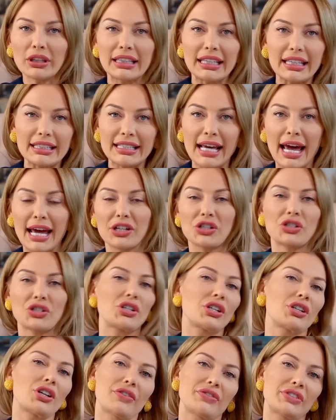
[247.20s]
the
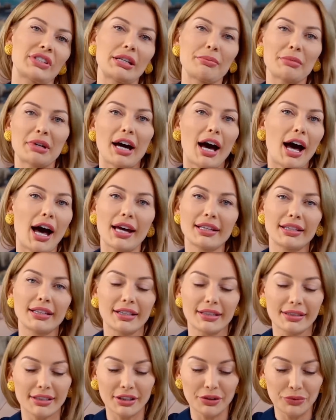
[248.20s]
attention of some guy that
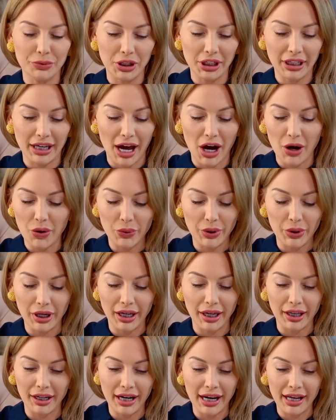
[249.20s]
it didn't work out
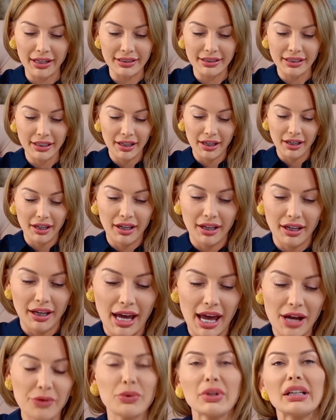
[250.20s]
with and
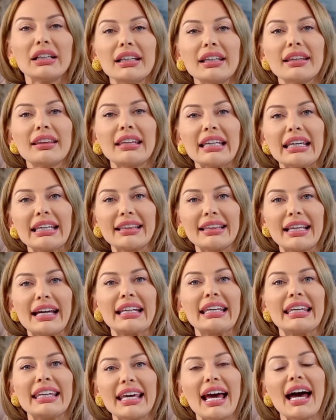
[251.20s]
really think that
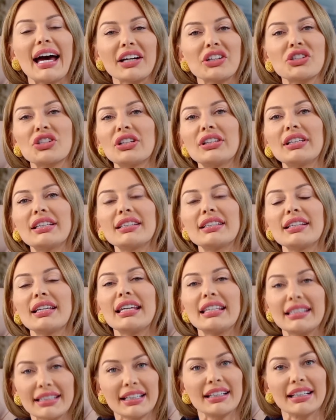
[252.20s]
he actually
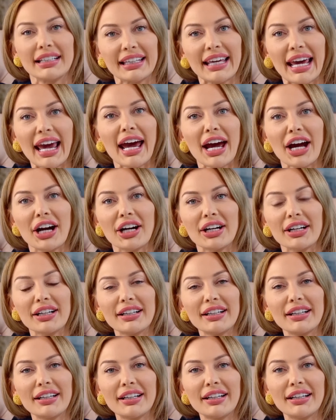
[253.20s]
is gonna care.
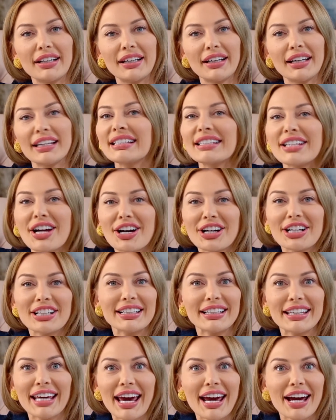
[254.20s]
He's not gonna
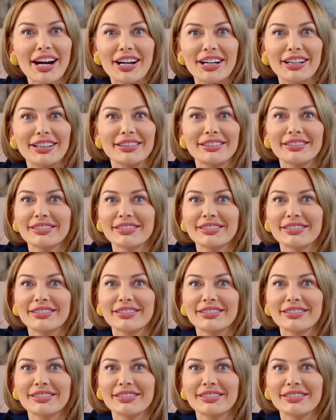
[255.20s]
care.